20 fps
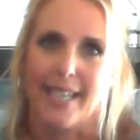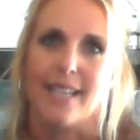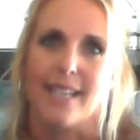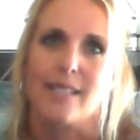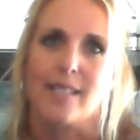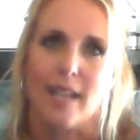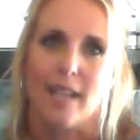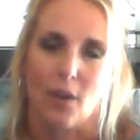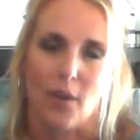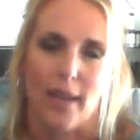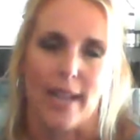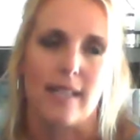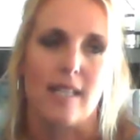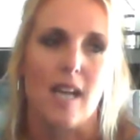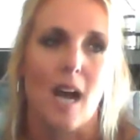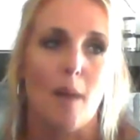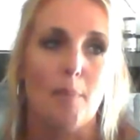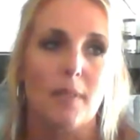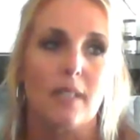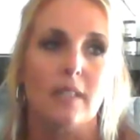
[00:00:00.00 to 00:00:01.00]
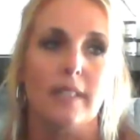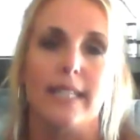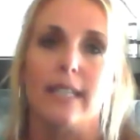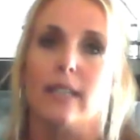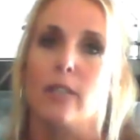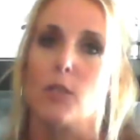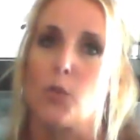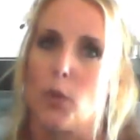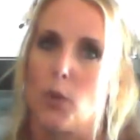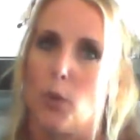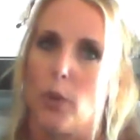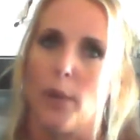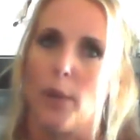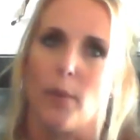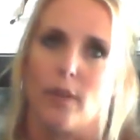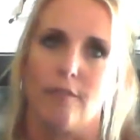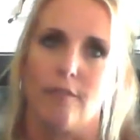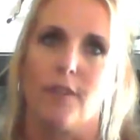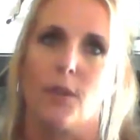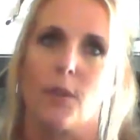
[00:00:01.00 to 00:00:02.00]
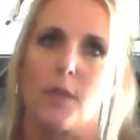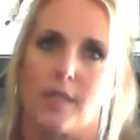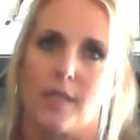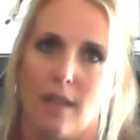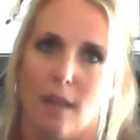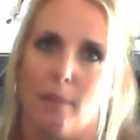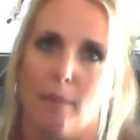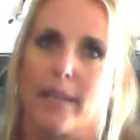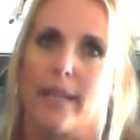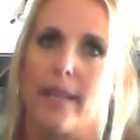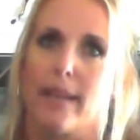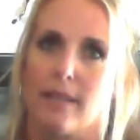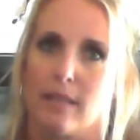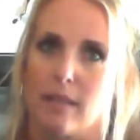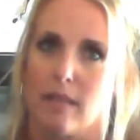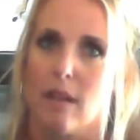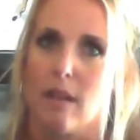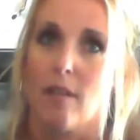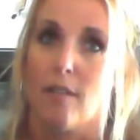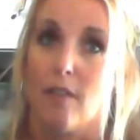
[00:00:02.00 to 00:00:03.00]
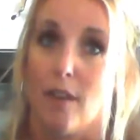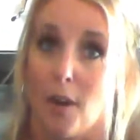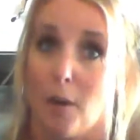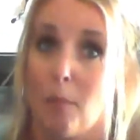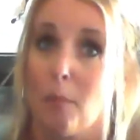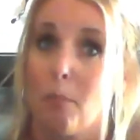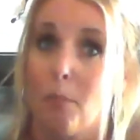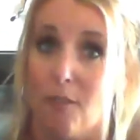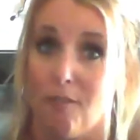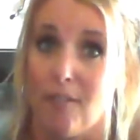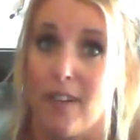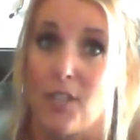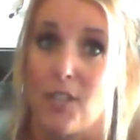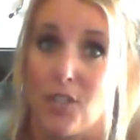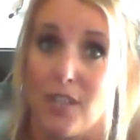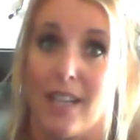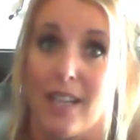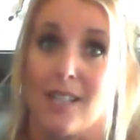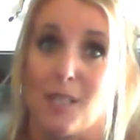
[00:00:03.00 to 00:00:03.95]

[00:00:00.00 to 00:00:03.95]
is. Okay. Topically is what we want to focus on because of our profession as